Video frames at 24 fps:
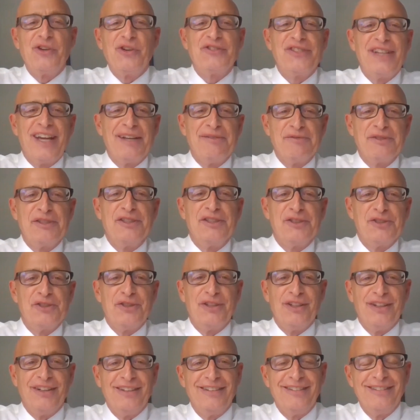times
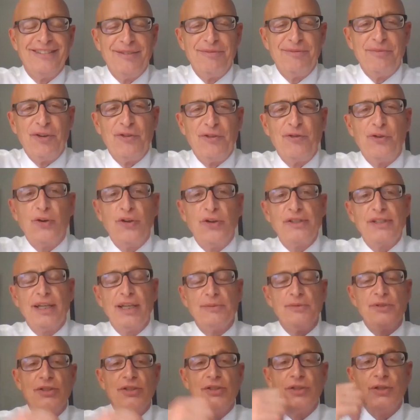this year. But 4
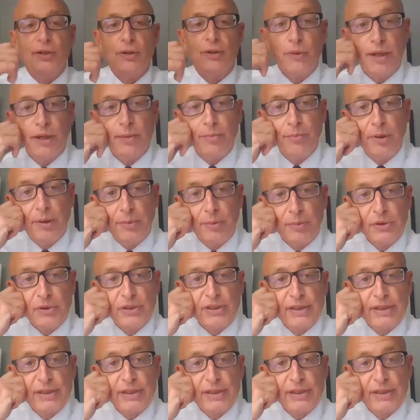times this year, we had people